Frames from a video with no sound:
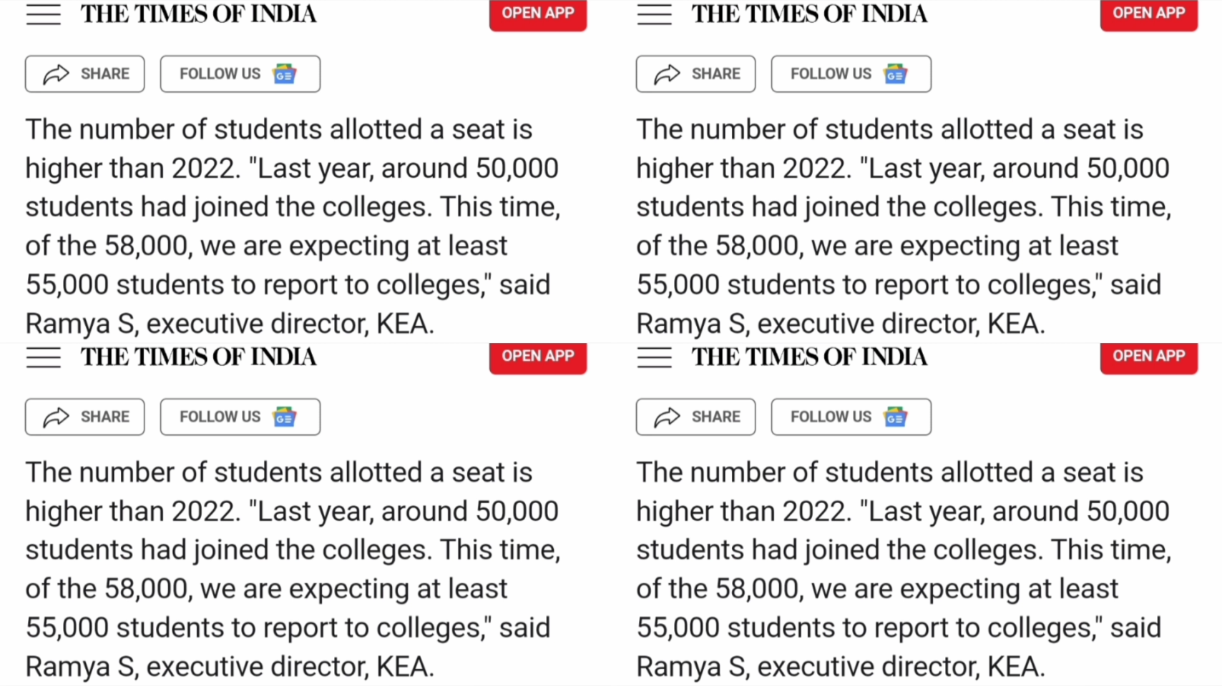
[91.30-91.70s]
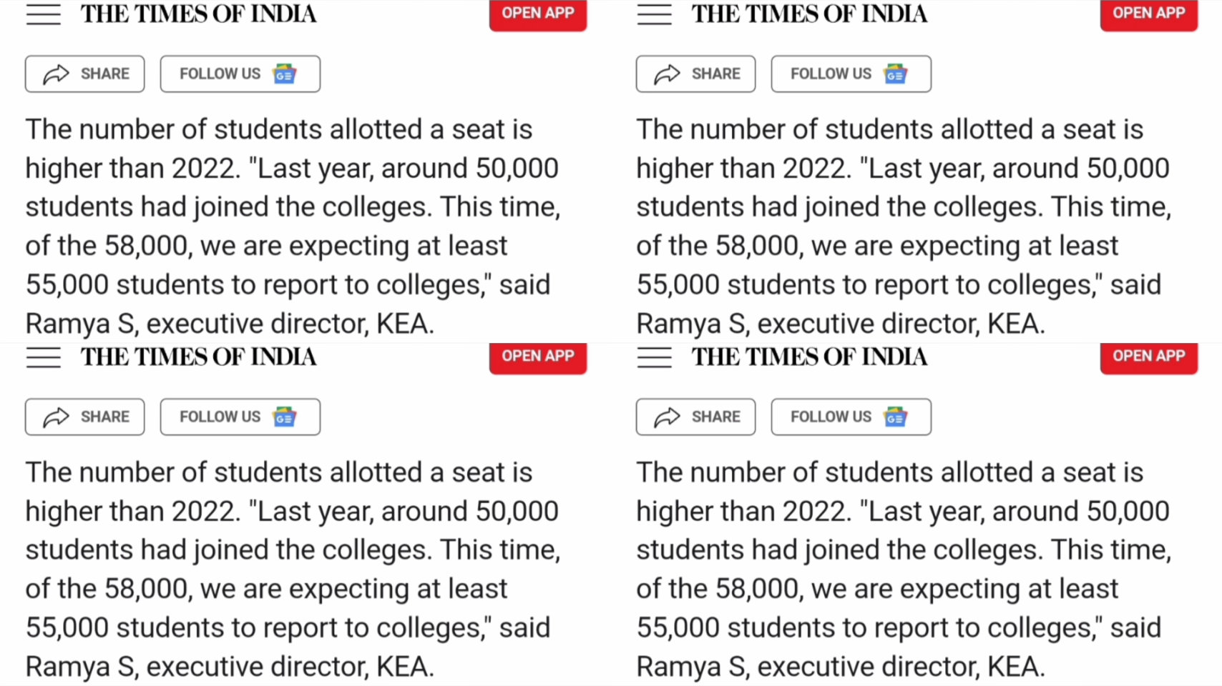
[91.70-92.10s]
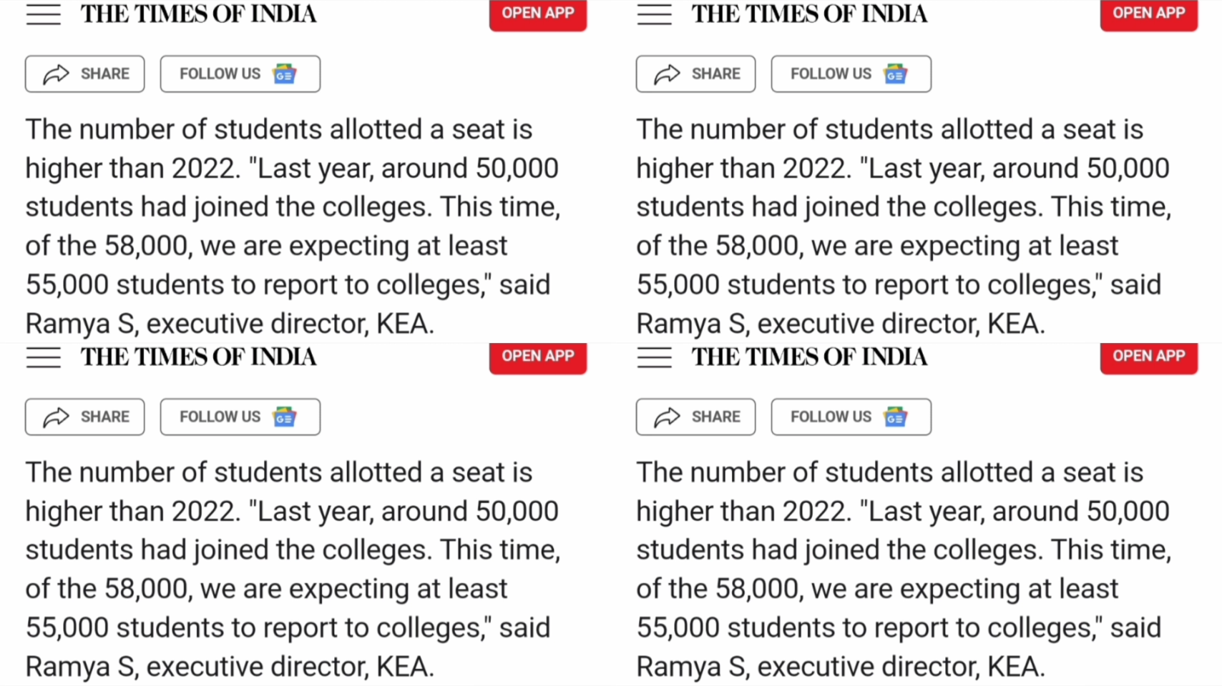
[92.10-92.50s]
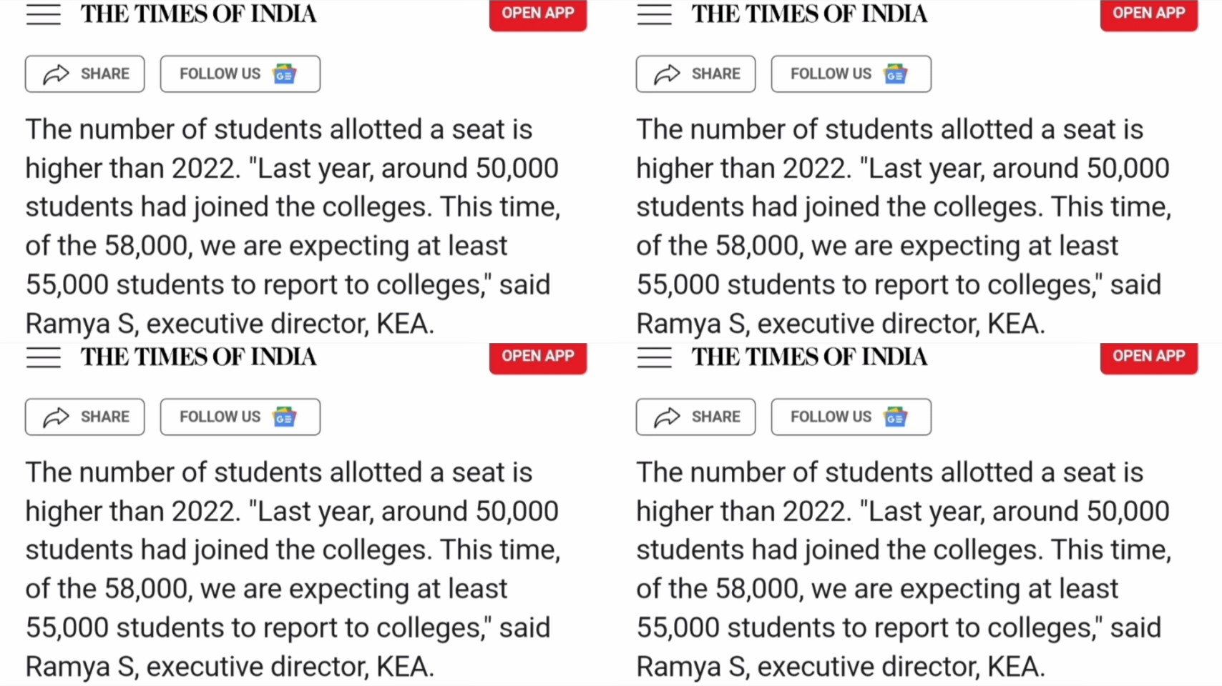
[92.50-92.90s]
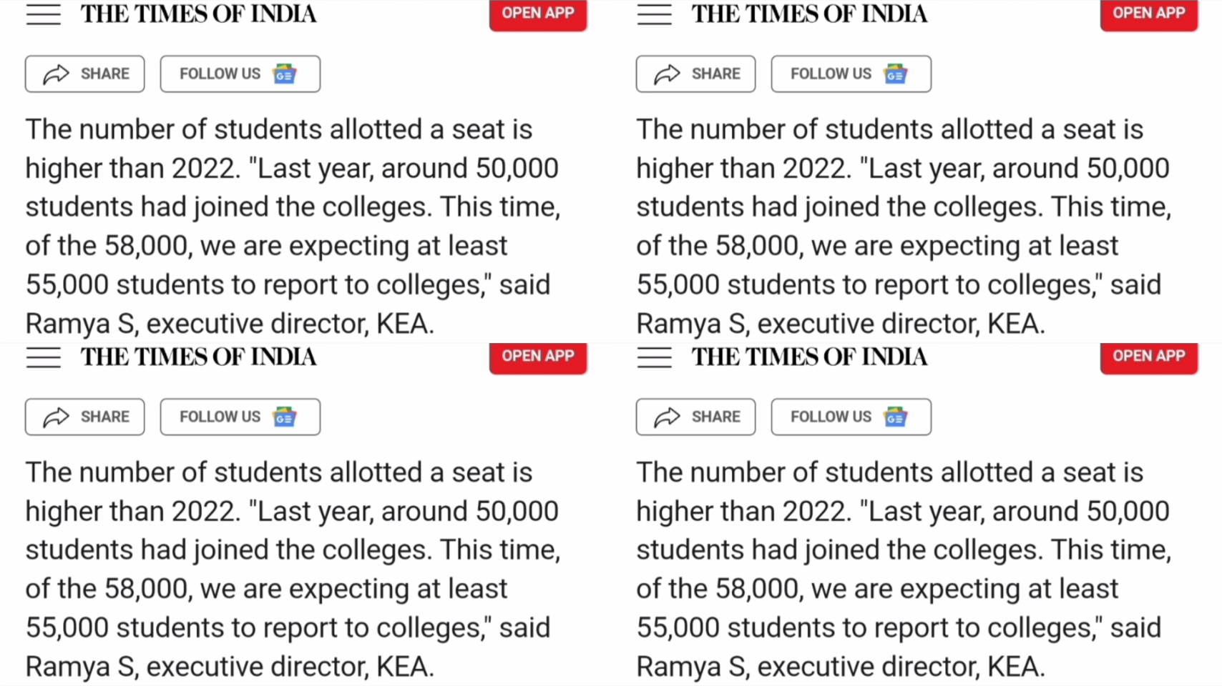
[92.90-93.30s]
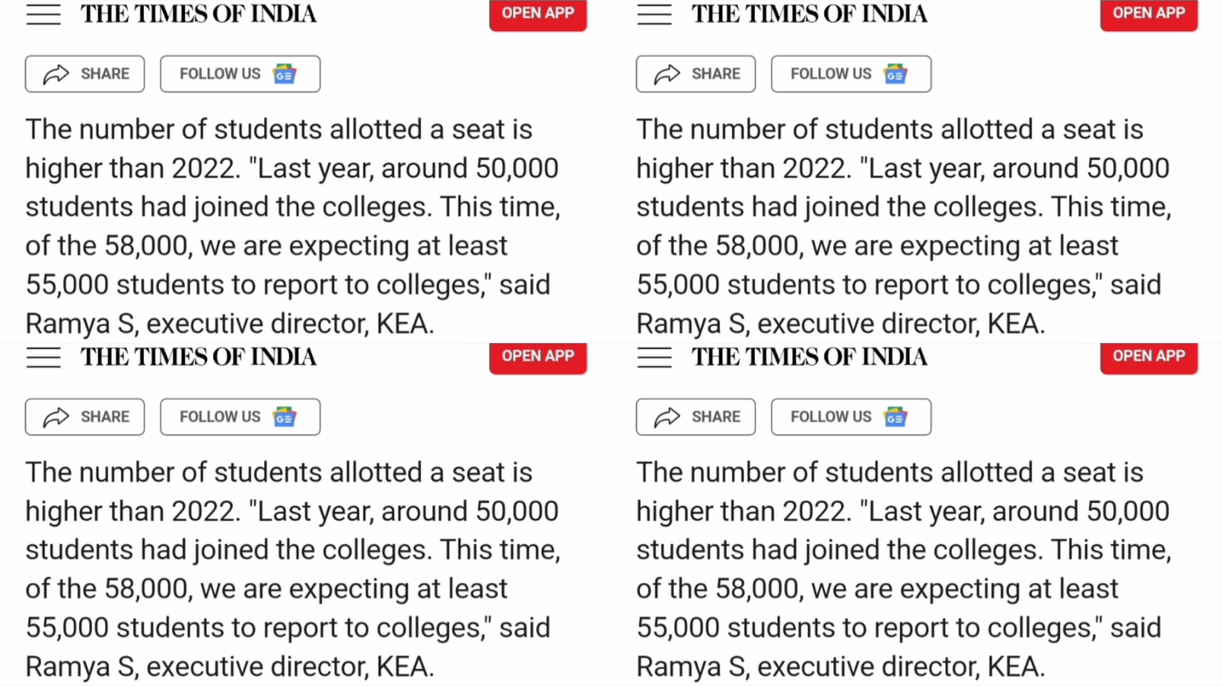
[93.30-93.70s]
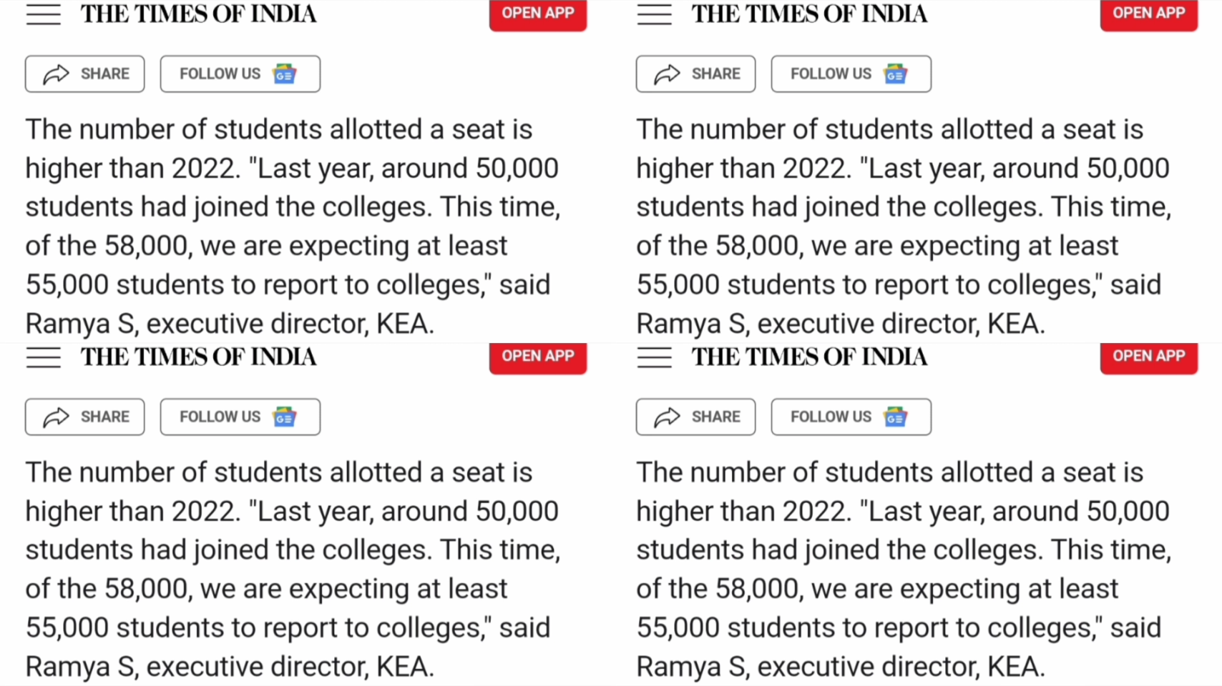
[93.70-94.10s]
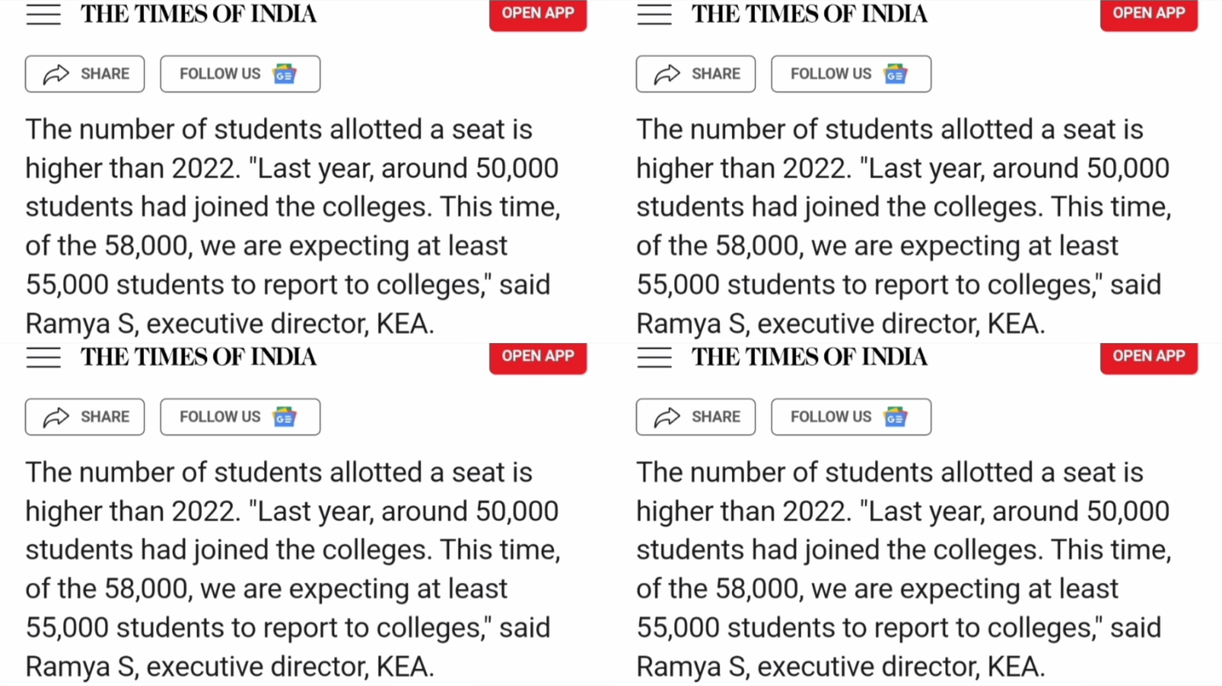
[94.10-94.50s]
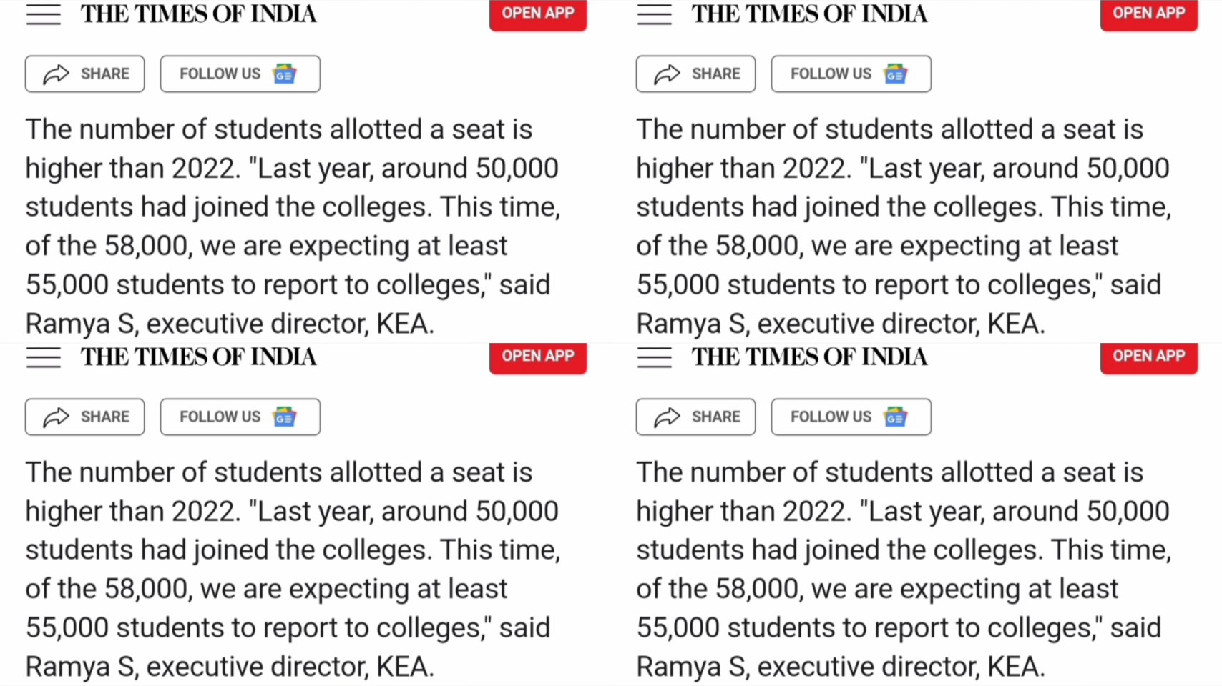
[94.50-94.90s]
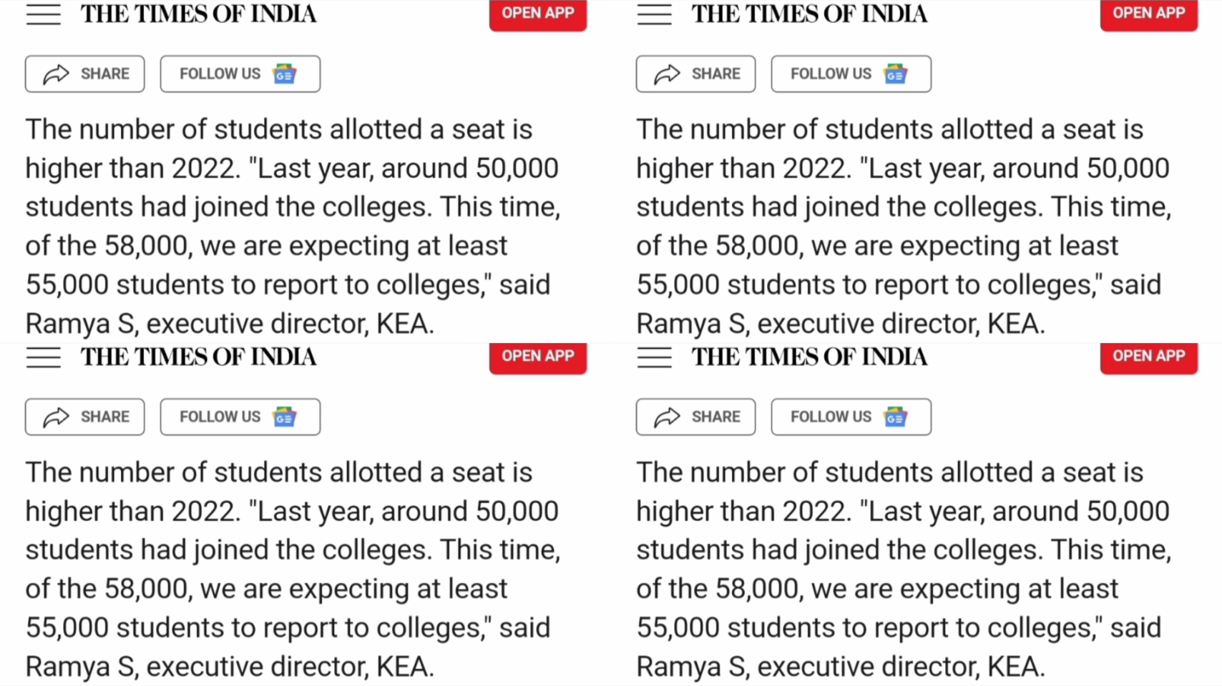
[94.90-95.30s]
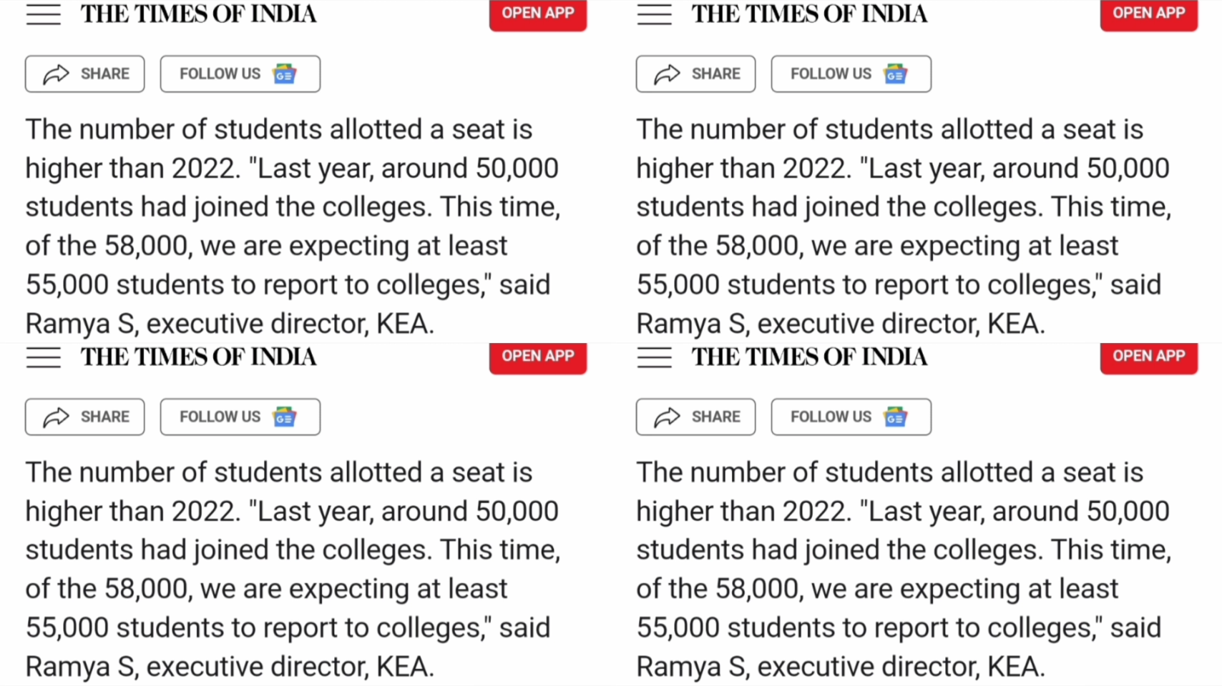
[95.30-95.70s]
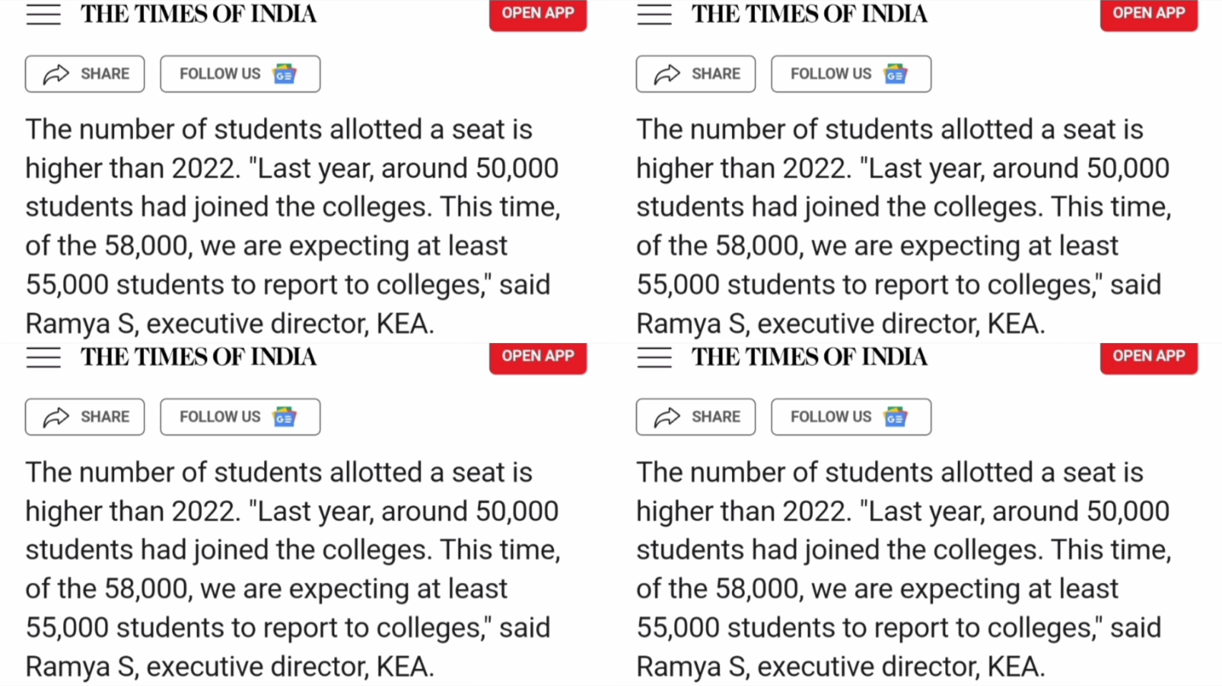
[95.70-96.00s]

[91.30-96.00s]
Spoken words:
Nobody's mouth can be seen.